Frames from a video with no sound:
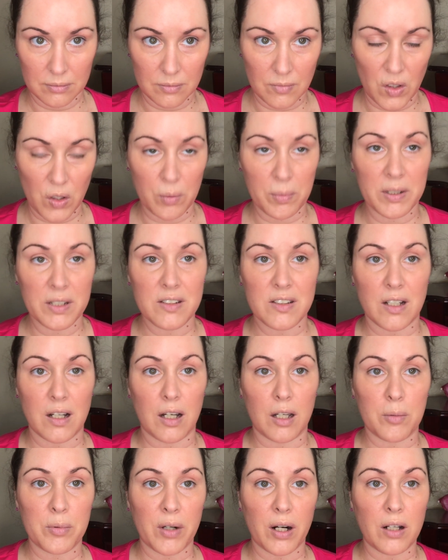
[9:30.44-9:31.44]
Nobody's
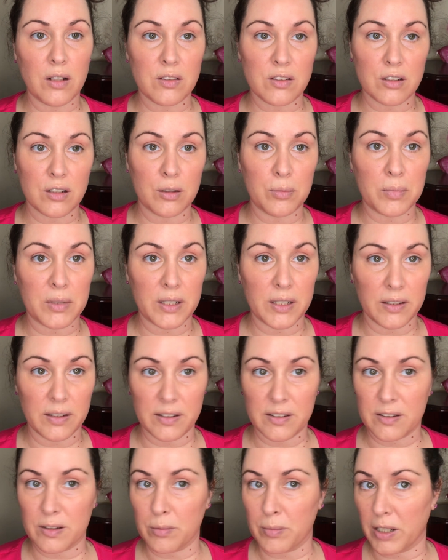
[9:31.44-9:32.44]
eyebrows are completely
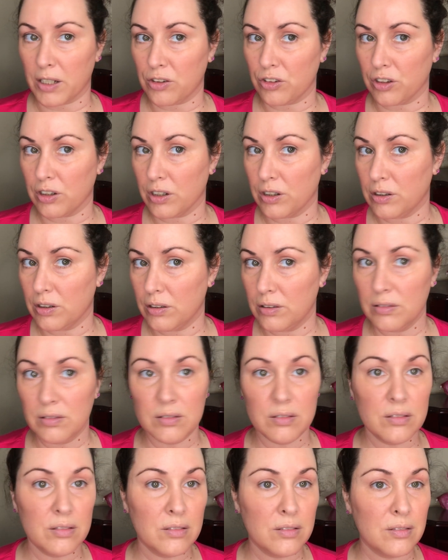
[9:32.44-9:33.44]
symmetrical.
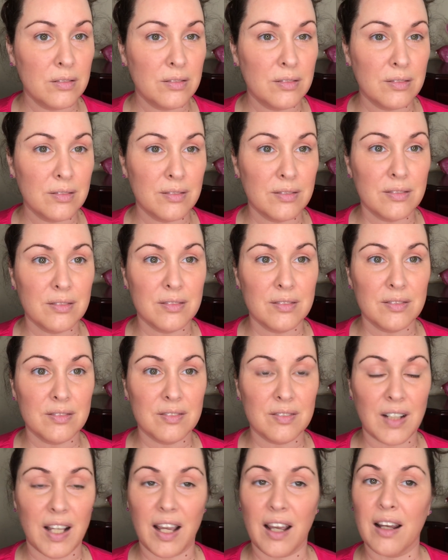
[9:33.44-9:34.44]

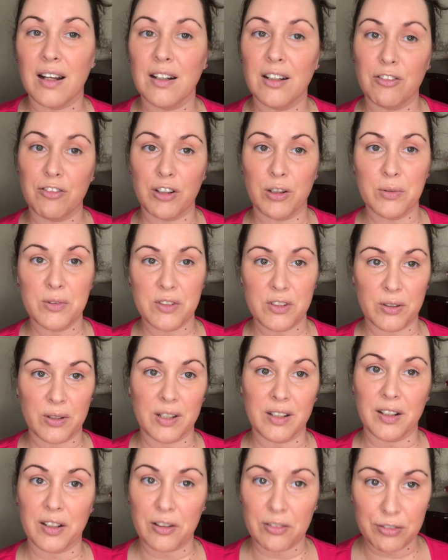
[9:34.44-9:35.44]
And if I was doing
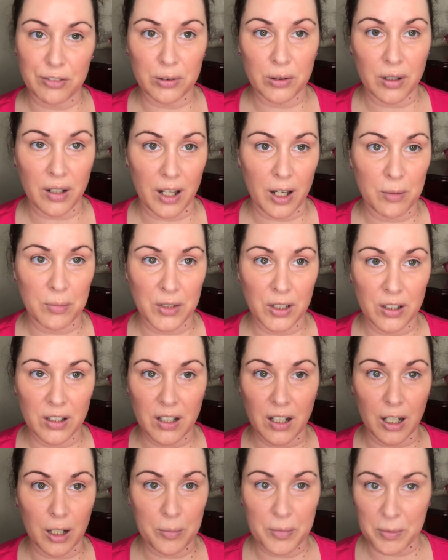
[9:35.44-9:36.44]
like a full glam look,
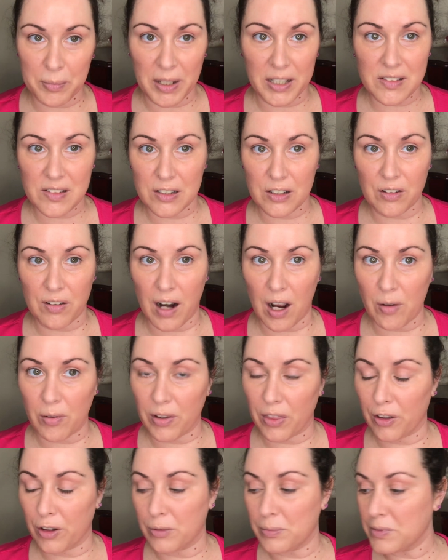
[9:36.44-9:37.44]
I'd be messing around
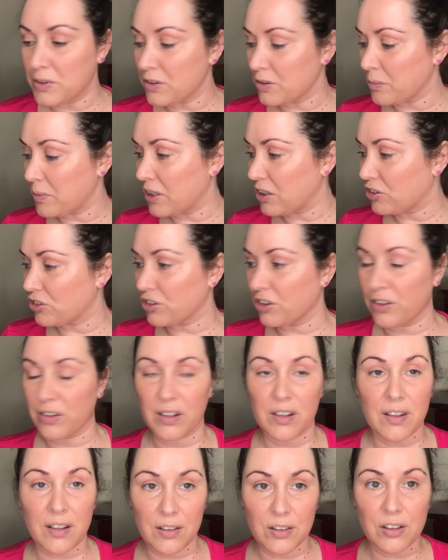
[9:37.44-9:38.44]
with them to make sure
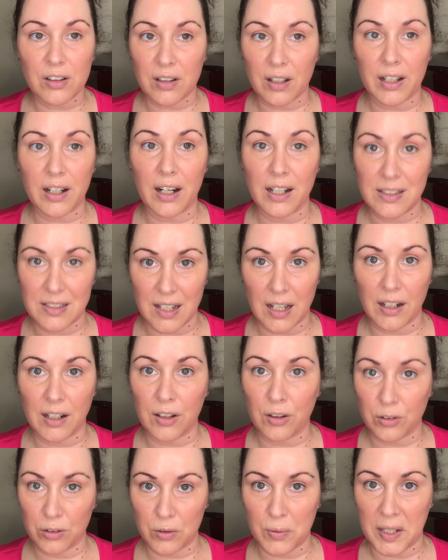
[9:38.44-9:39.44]
that they look like
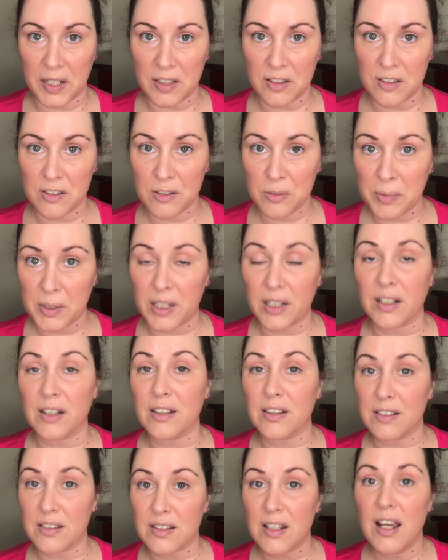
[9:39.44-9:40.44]
identical twins,
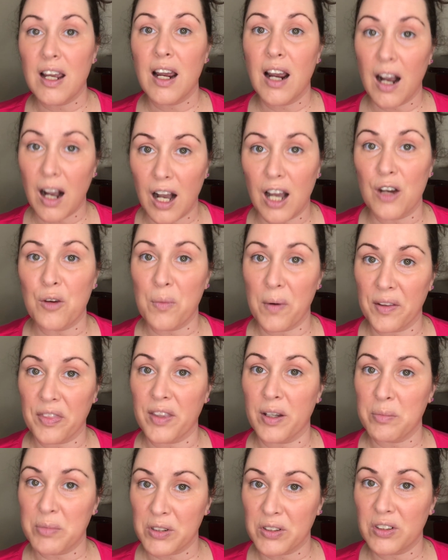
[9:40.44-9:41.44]
because I want
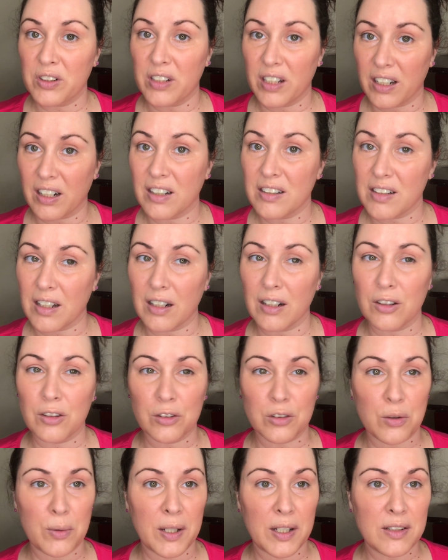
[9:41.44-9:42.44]
them to look like identical
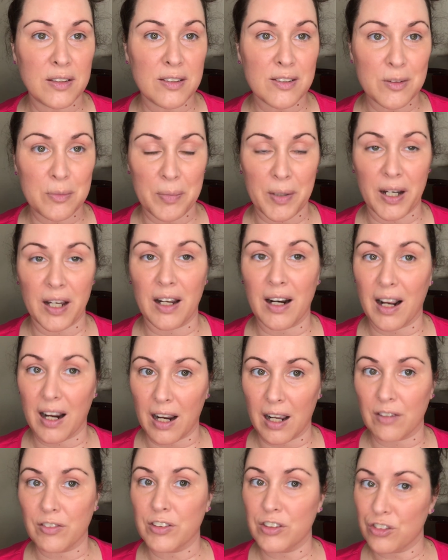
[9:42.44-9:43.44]
twins, but I
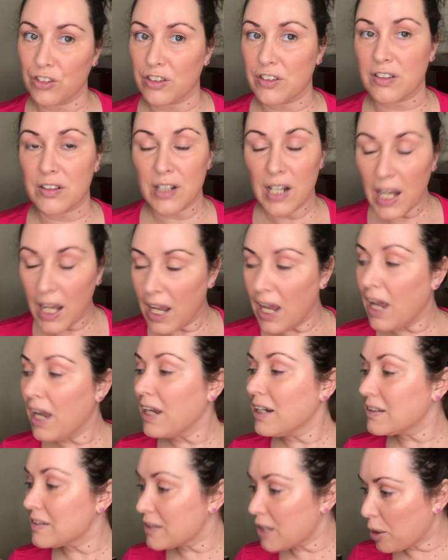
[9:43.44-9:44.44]
have to just
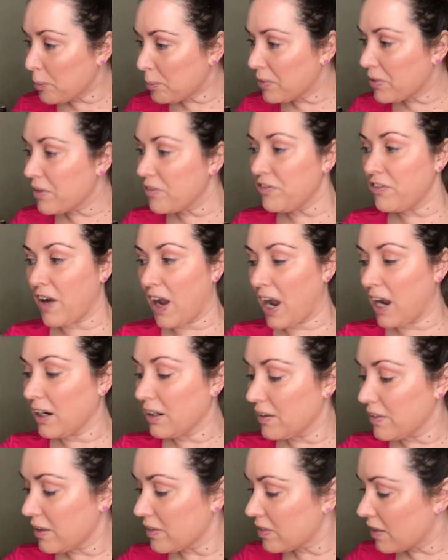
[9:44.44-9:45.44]
accept the
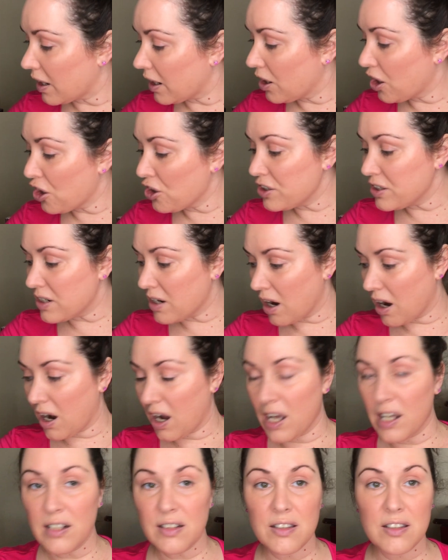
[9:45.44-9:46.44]
fact that they are
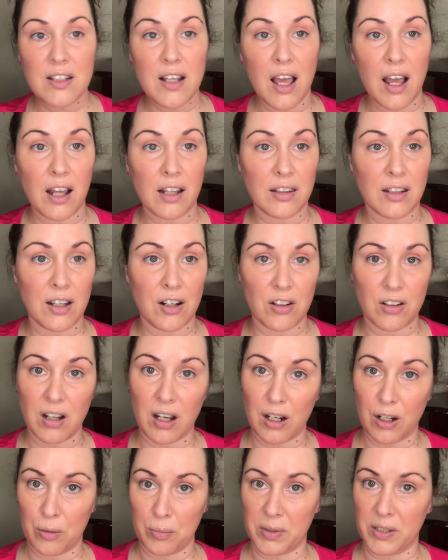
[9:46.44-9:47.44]
not, and they are
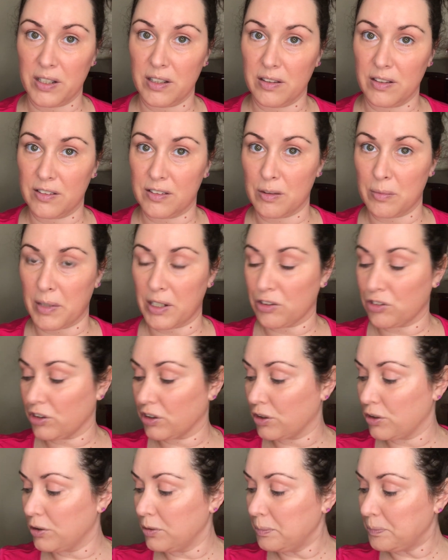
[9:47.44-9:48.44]
not completely
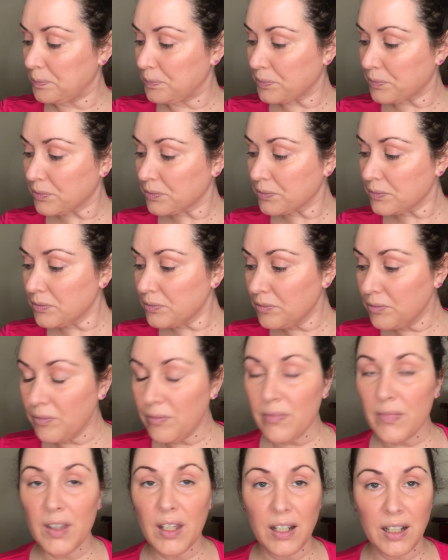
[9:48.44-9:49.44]
symmetrical.
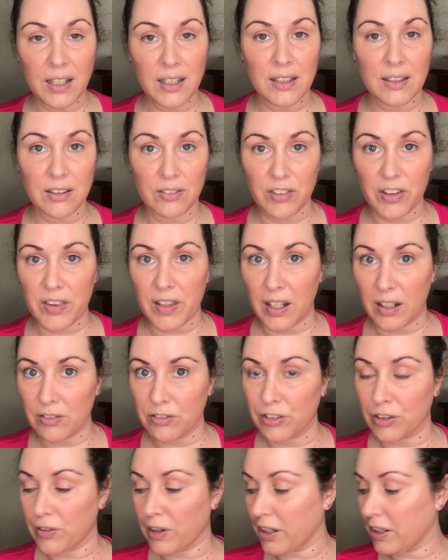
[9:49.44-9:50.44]
I can live with that
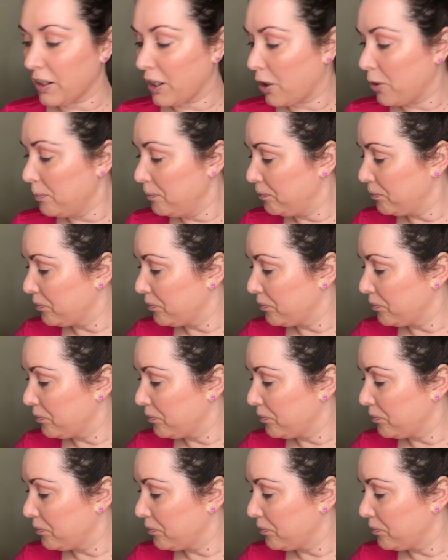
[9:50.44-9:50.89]
for right now.